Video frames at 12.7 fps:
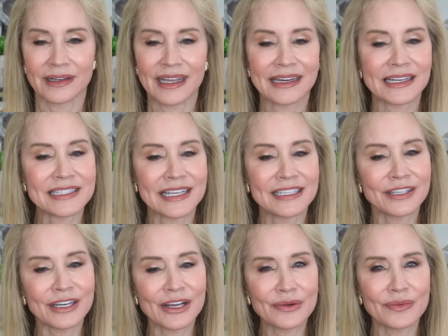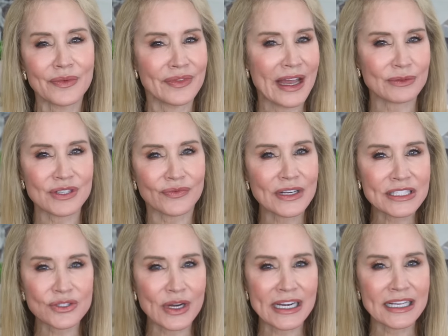and I said, you know, that was
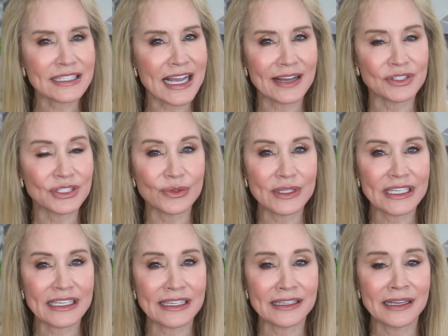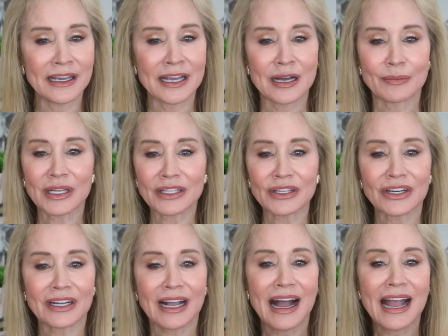frustrating to have to do it again, but
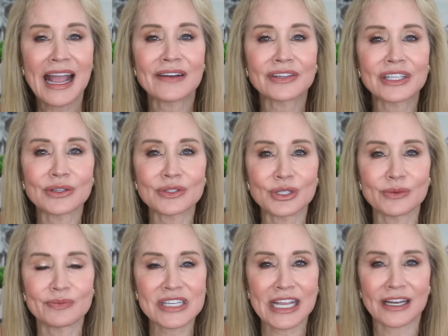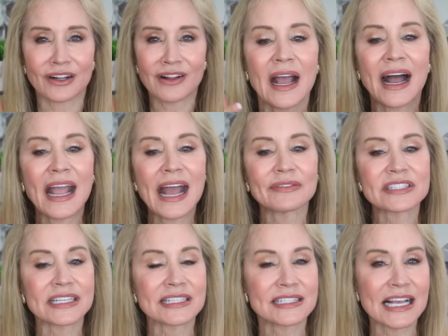look, I have a YouTube channel. I have a
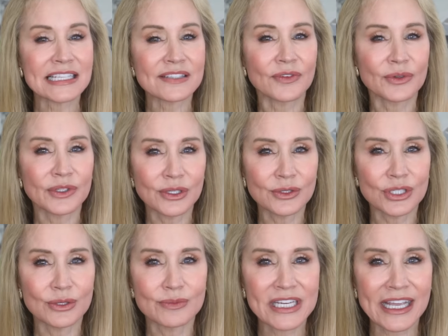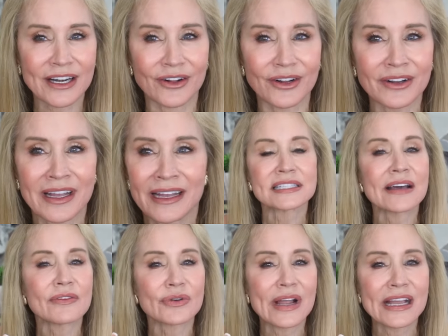successful YouTube channel.
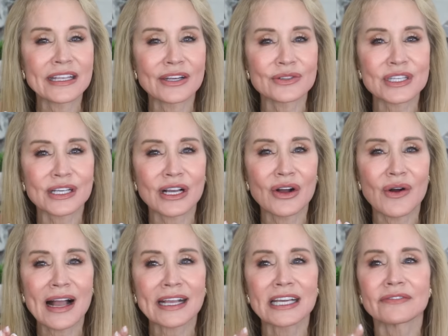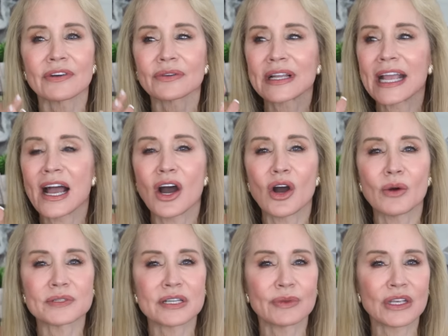7 or 8 years ago, I could have only
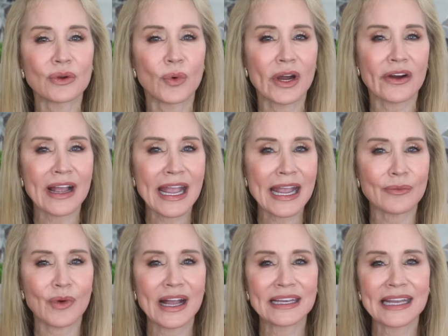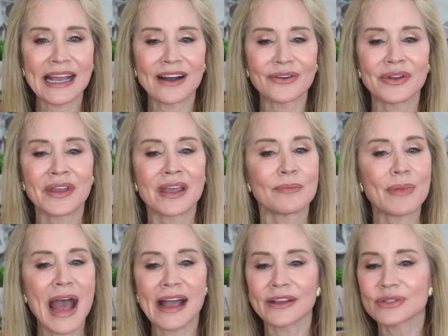hoped to be where I am right now.
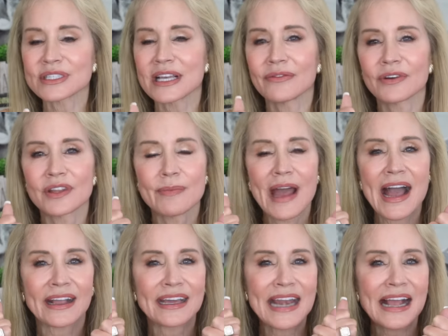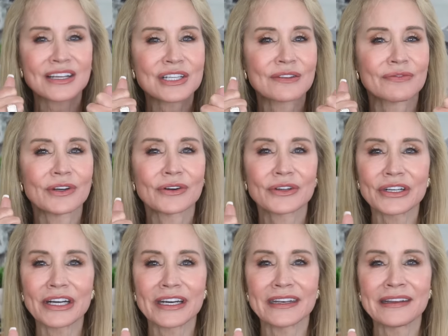Pat yourself on the back and actually feel
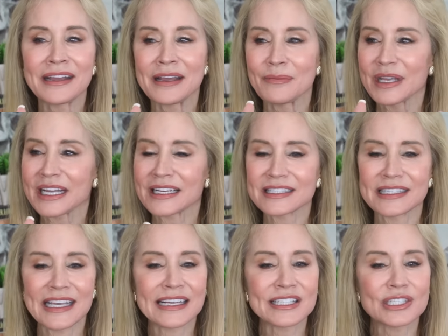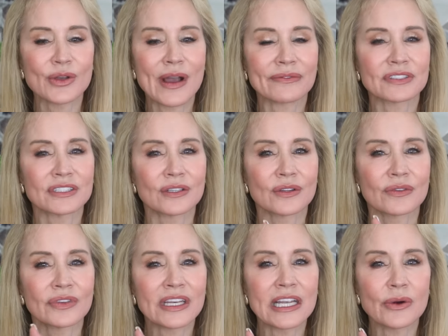good, because yes, you have to do
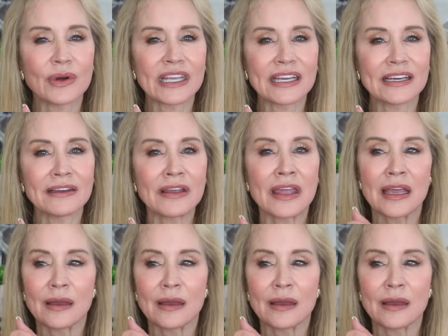the video again,